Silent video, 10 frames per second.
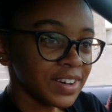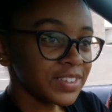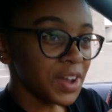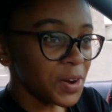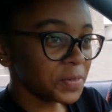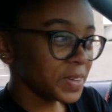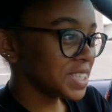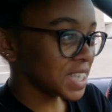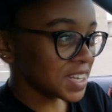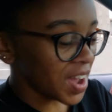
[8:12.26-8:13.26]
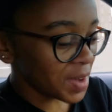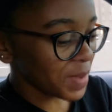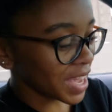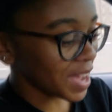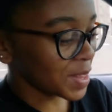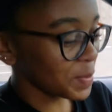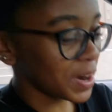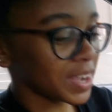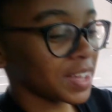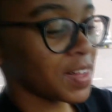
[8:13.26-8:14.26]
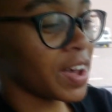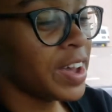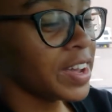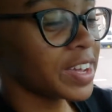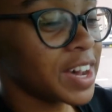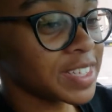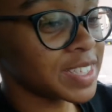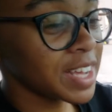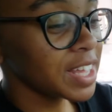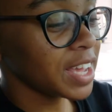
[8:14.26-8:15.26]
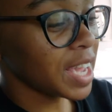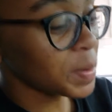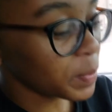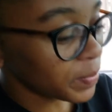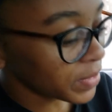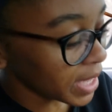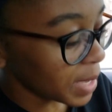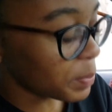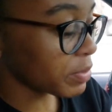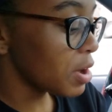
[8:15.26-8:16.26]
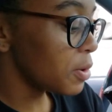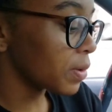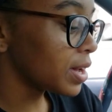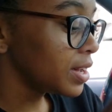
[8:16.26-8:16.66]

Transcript: No, we did not make it out of the parking lot because it it broke.